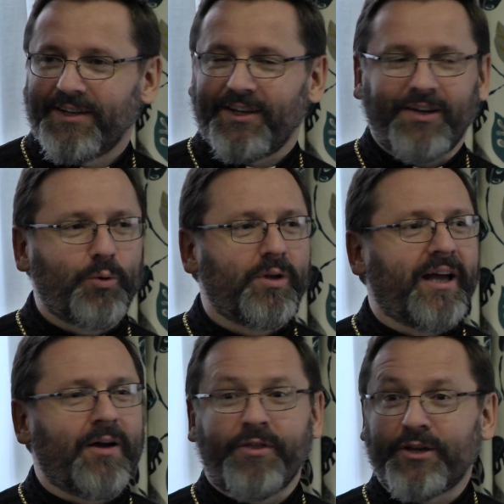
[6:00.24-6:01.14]
If we will
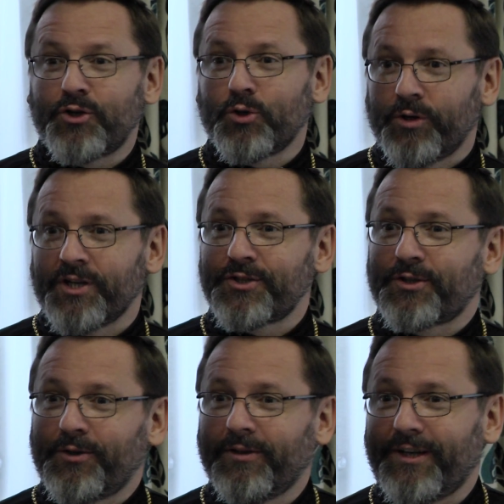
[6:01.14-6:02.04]
have the Jewish
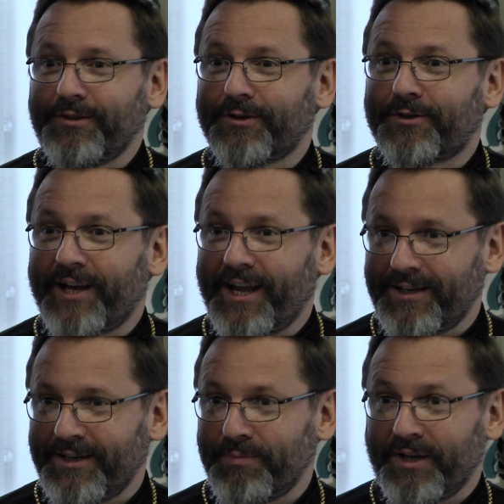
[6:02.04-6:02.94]
school in
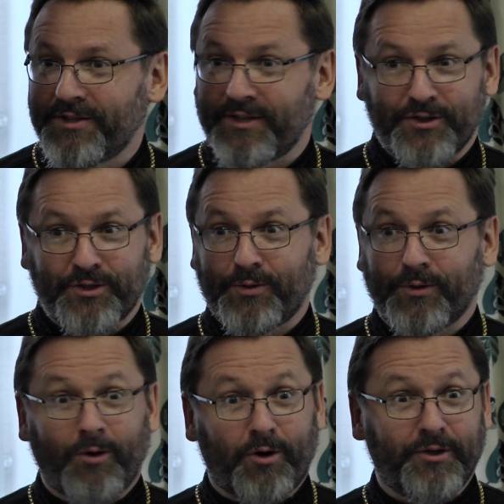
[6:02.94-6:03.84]
Ukraine, it means
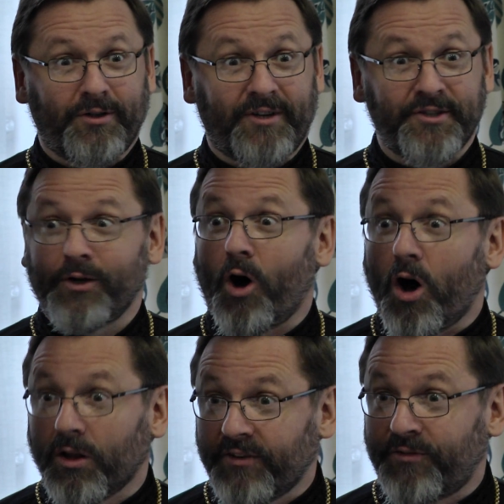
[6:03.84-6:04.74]
school or university
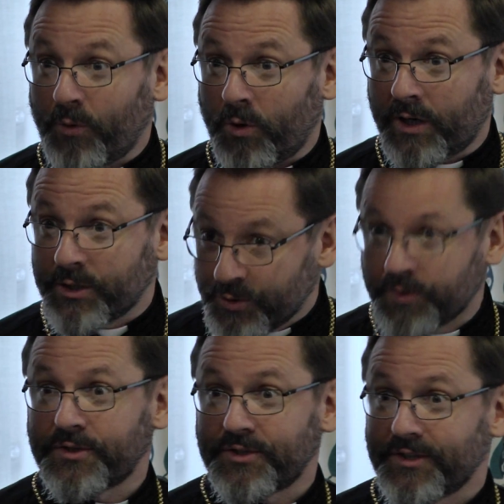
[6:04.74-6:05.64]
only for
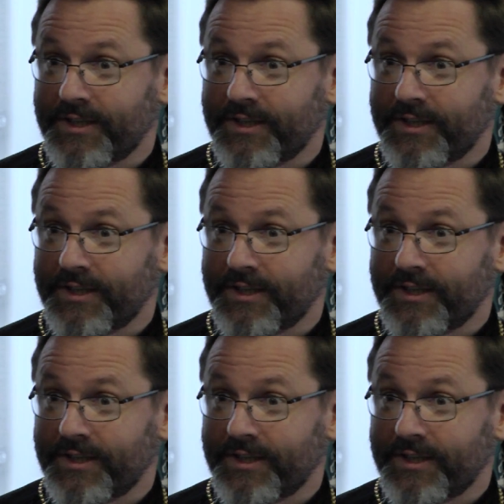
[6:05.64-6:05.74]
Jews.